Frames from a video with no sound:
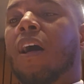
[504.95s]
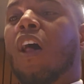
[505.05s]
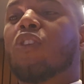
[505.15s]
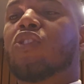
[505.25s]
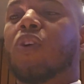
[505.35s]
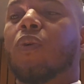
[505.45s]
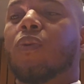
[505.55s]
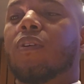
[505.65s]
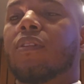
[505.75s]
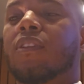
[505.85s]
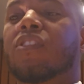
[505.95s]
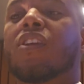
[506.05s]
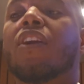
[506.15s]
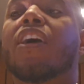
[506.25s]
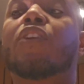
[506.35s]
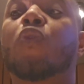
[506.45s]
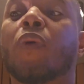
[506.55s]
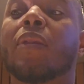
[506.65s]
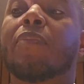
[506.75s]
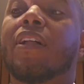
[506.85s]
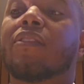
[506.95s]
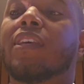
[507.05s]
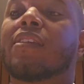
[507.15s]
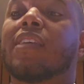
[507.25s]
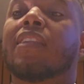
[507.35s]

also the study on green buildings